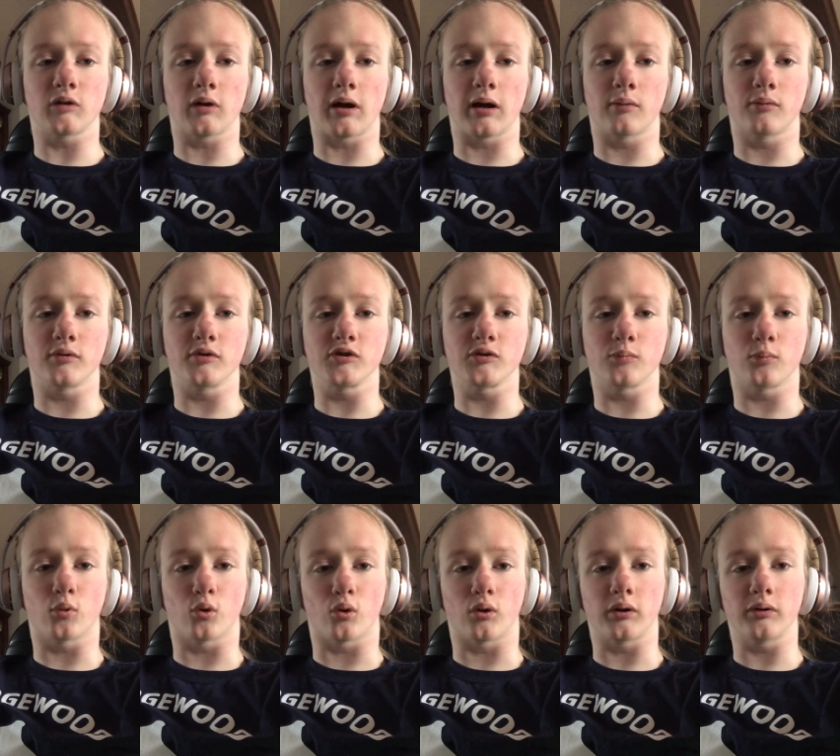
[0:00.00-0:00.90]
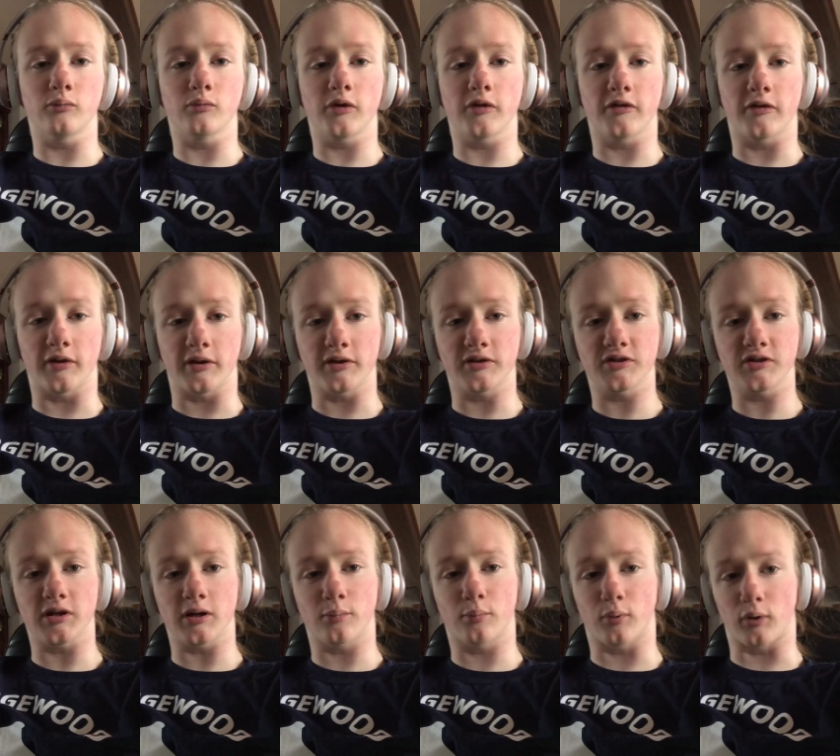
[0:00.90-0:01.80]
I was born with
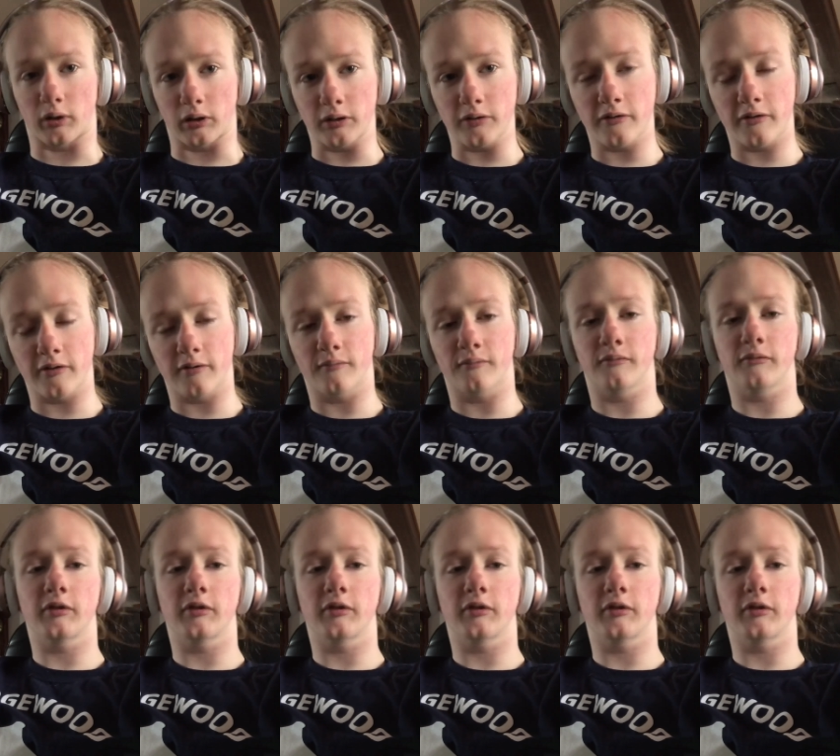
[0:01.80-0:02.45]
this at birth,